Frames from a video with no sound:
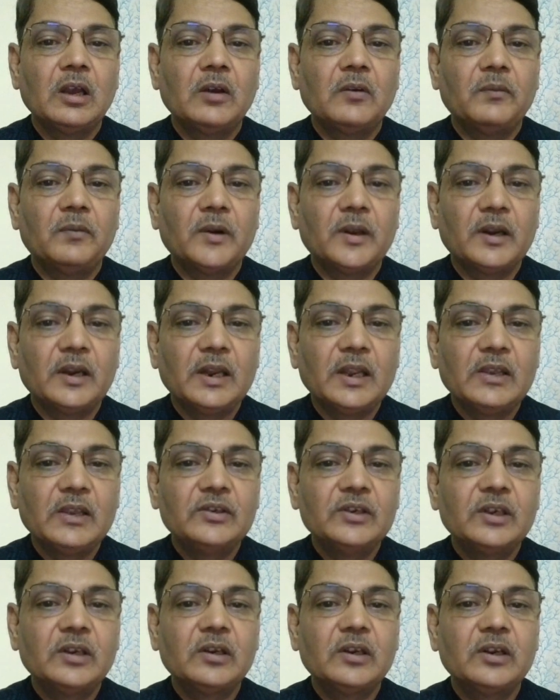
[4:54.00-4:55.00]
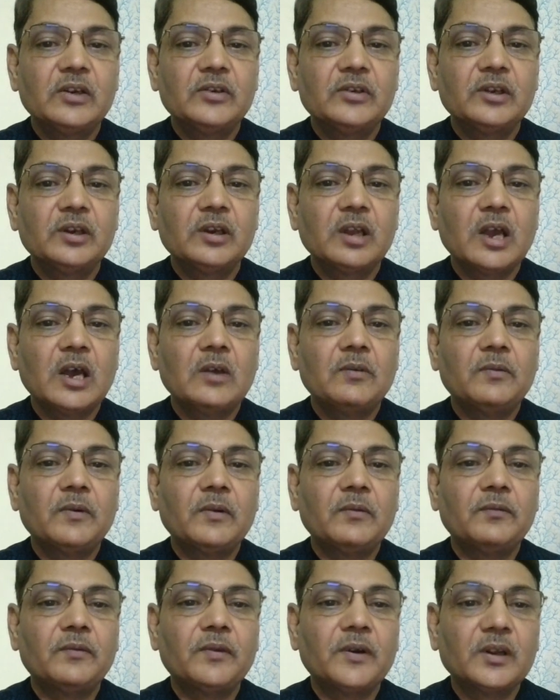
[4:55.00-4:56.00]
for next generation or
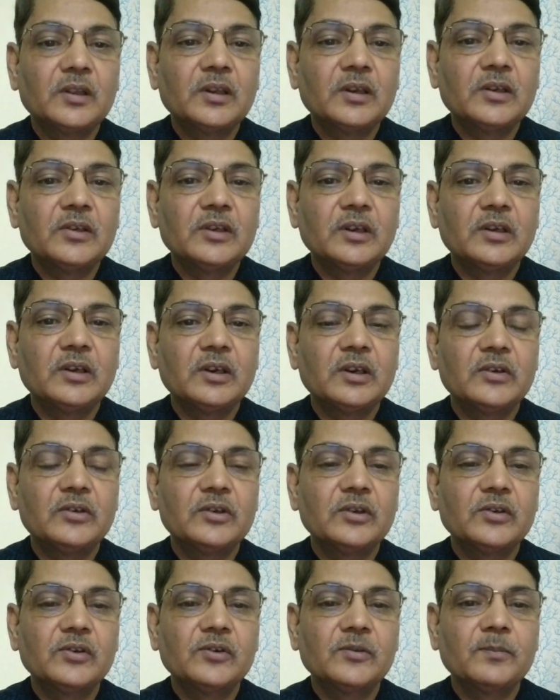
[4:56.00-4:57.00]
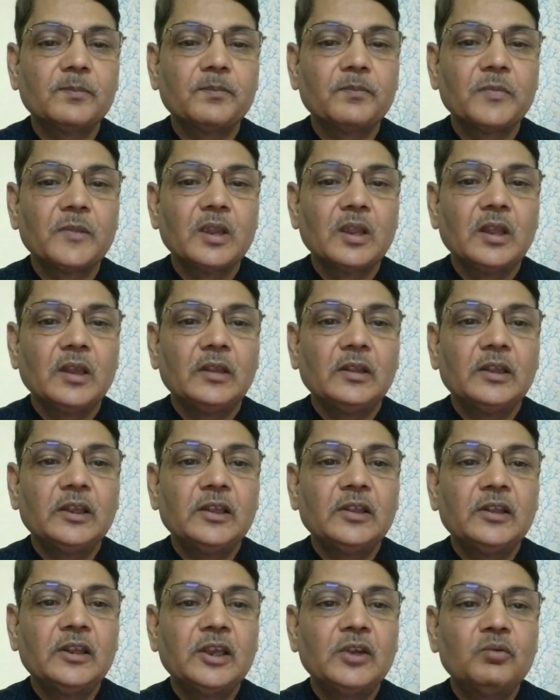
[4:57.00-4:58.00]
for further generations,
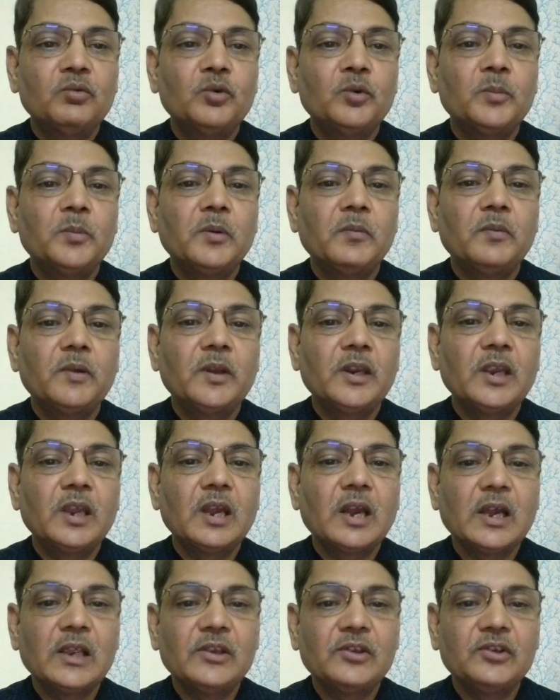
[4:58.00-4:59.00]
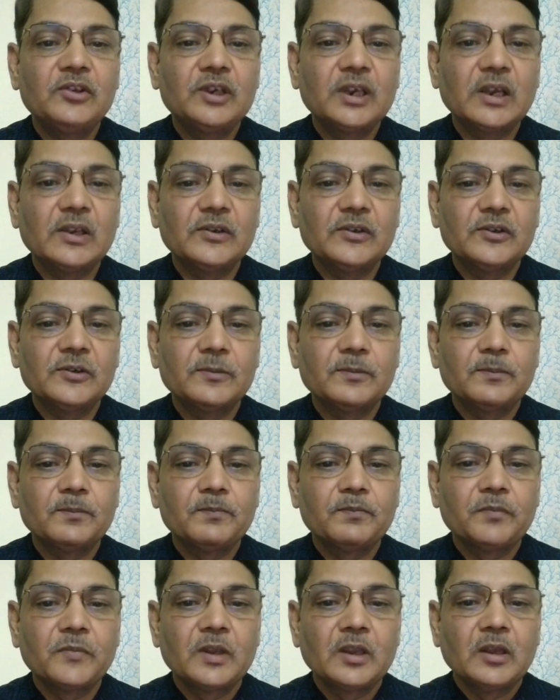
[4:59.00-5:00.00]
then there would be very high chance
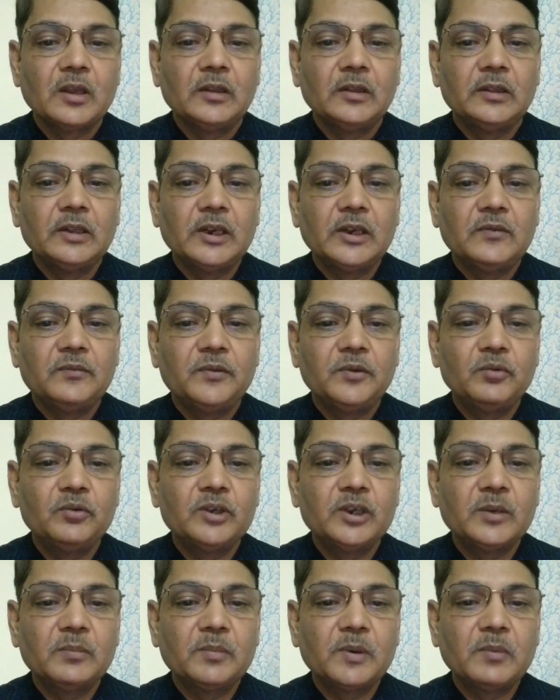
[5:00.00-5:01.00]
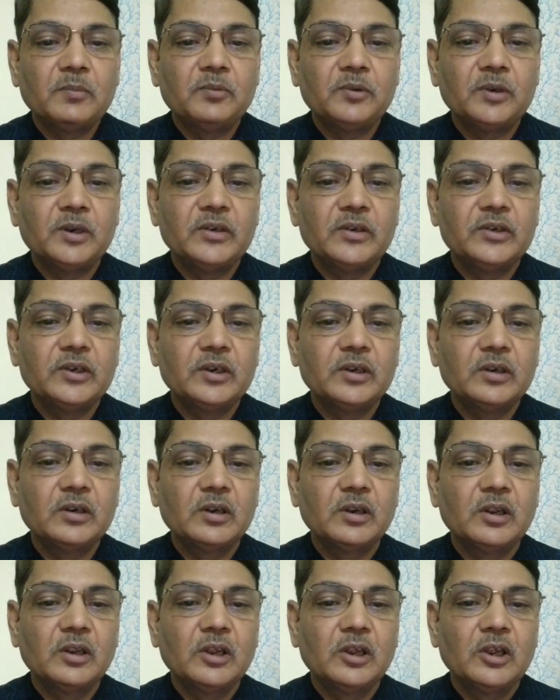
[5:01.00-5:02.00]
that future population
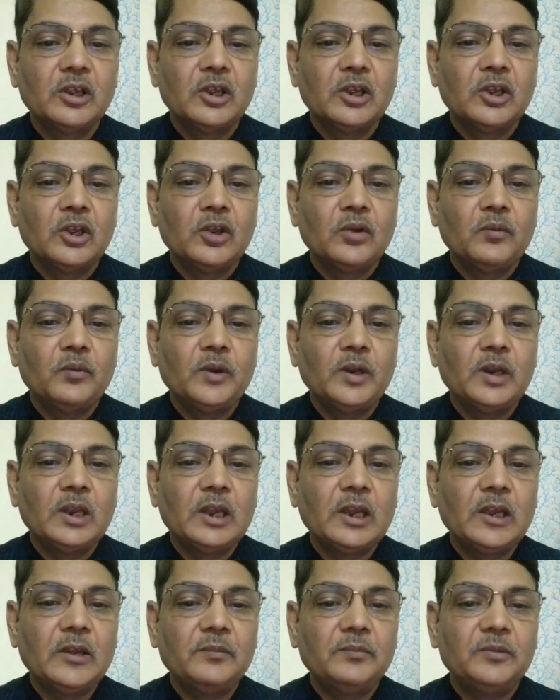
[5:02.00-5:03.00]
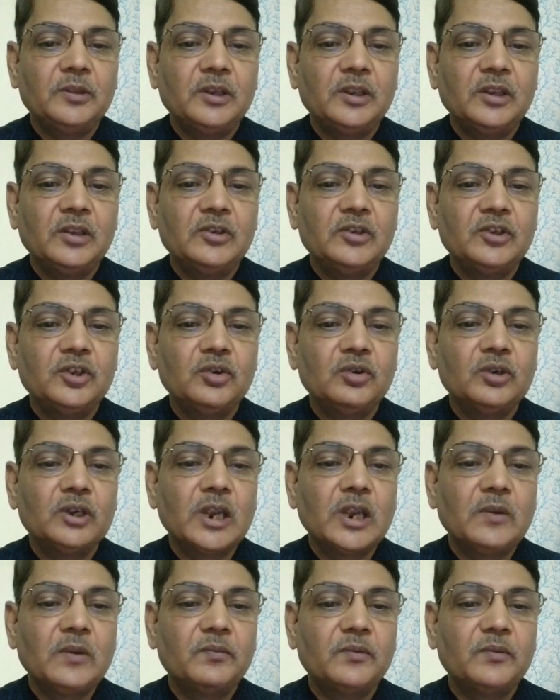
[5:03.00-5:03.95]
we'll have the genotype